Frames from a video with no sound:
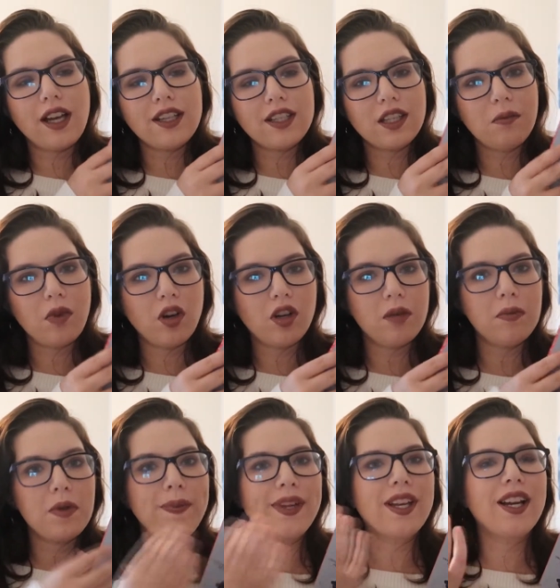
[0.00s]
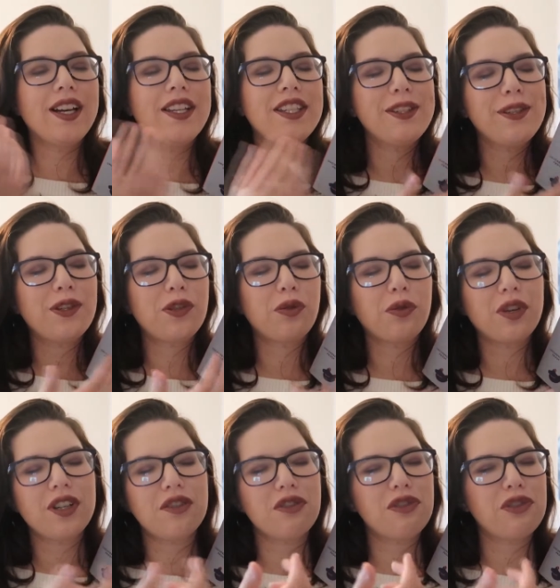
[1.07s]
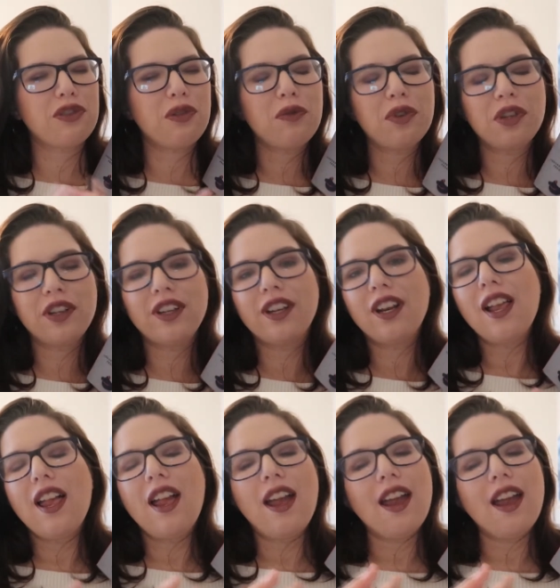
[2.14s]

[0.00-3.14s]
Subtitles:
Lasting mark on me because the story is just so good,